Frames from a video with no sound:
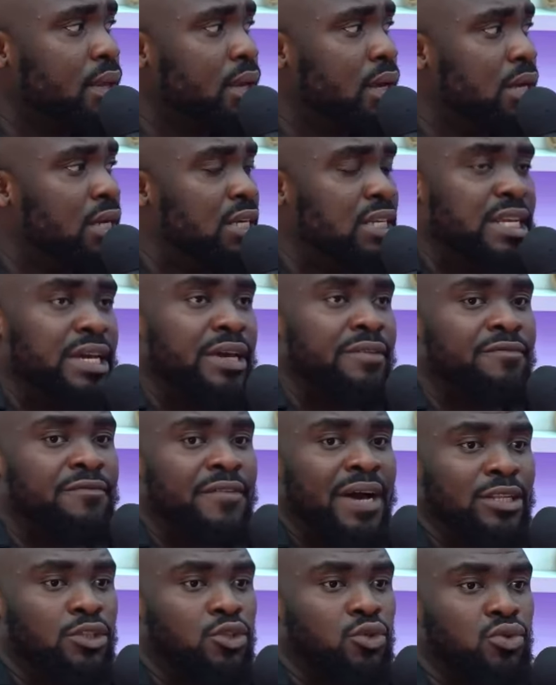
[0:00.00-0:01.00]
they've
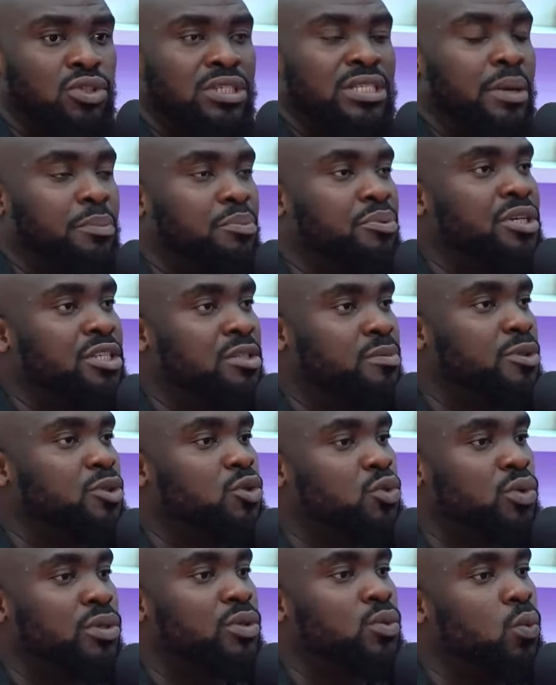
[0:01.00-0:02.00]
had to separate
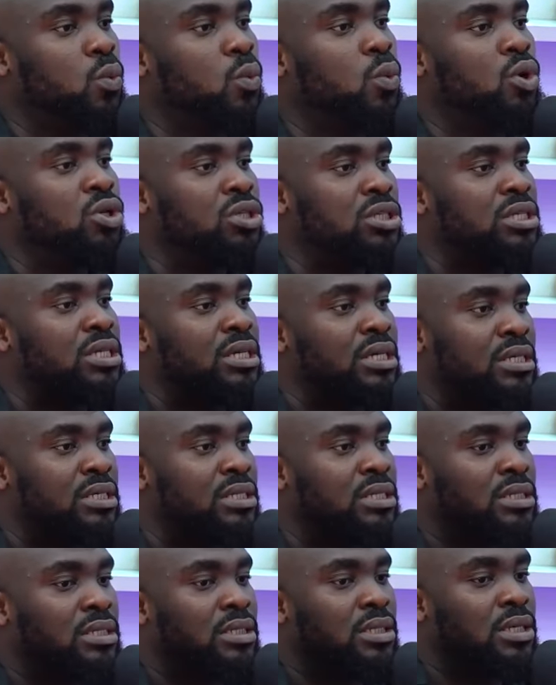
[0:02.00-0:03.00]
between what
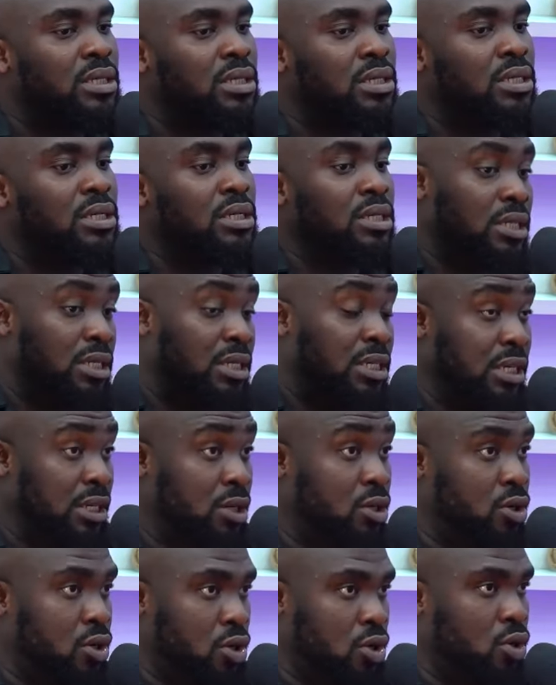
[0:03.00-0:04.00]
is the
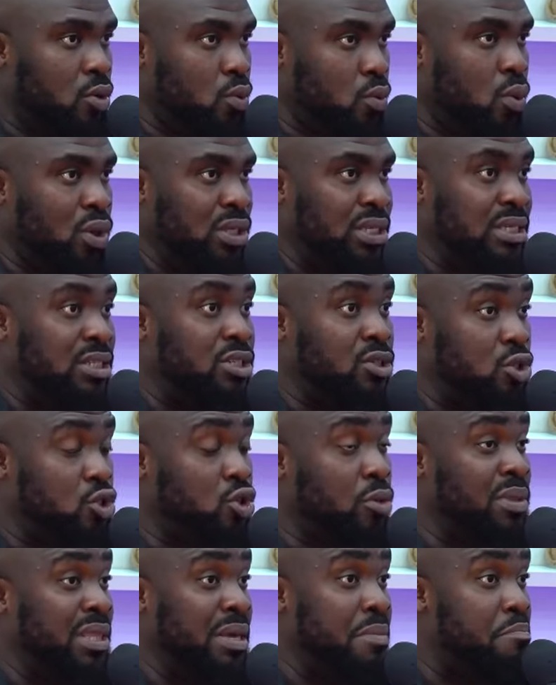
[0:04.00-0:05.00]
what is
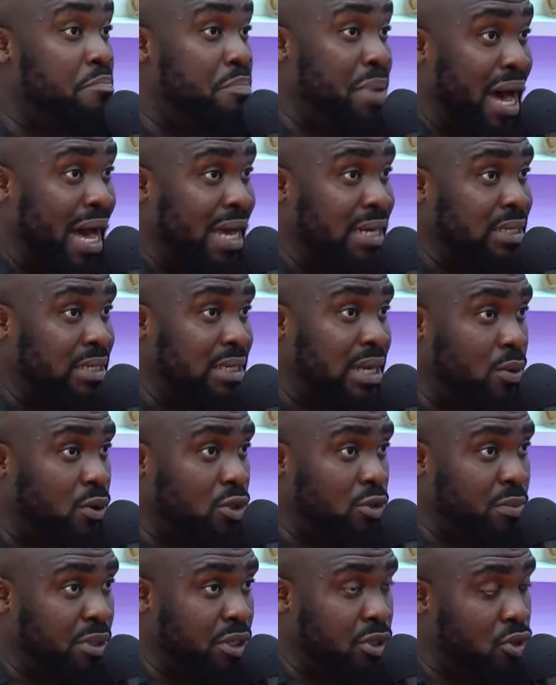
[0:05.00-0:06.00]
something bad that was
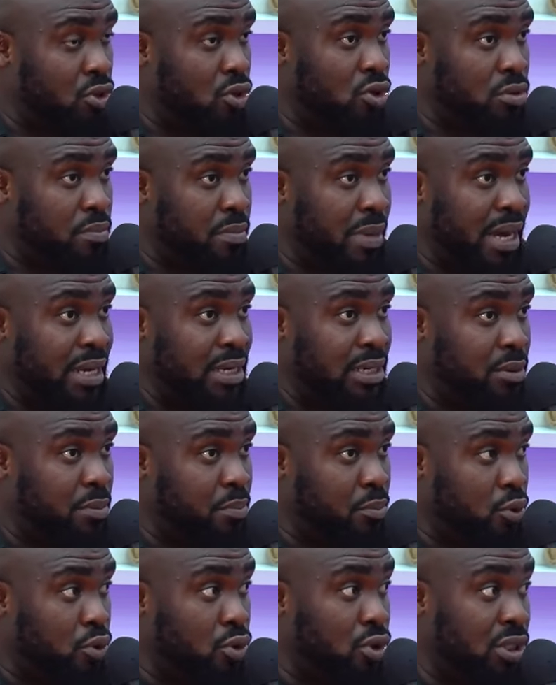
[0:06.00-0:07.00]
being done by the
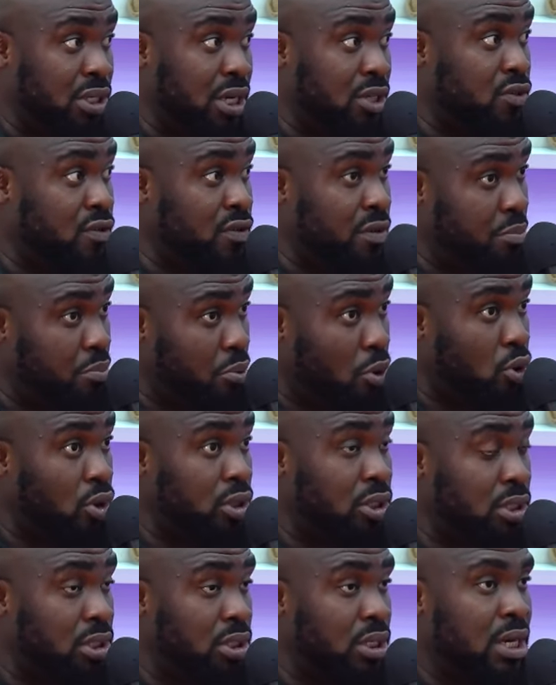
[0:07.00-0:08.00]
producers of the pod,
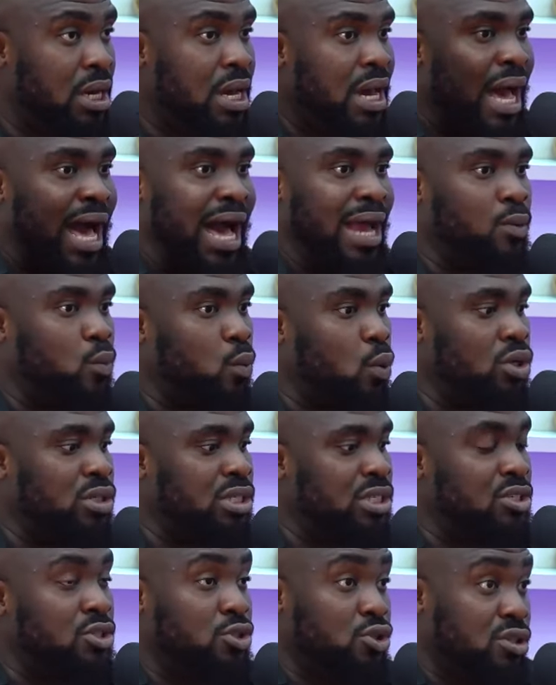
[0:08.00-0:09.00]
mm-hmm. and what
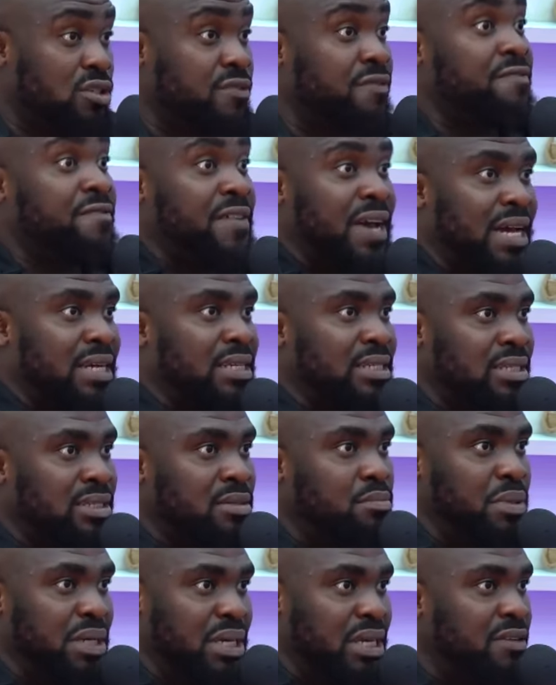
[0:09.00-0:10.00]
is just fans
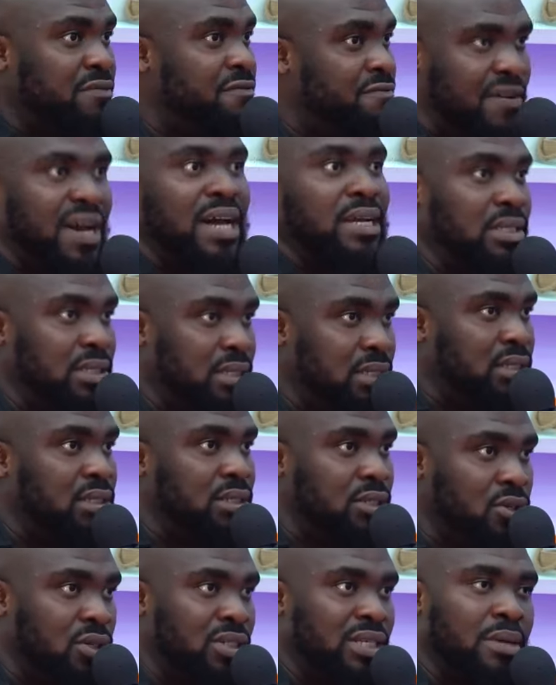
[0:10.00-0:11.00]
being fans.
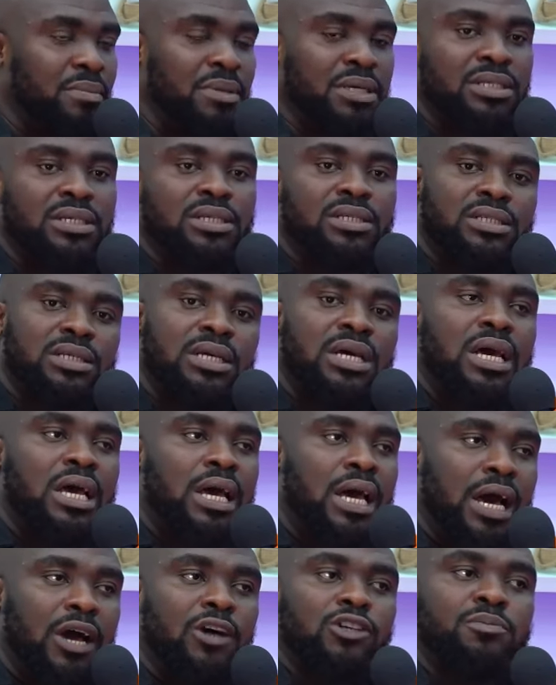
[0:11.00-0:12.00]
Does that make sense? Yeah.
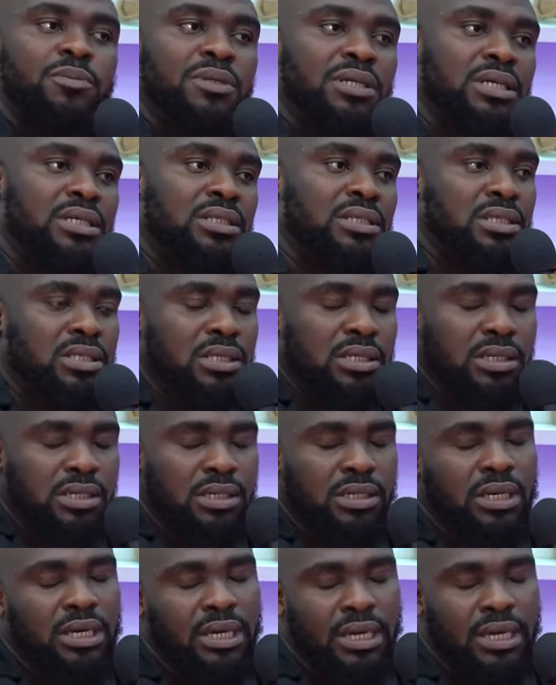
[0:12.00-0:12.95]
I was speaking to a,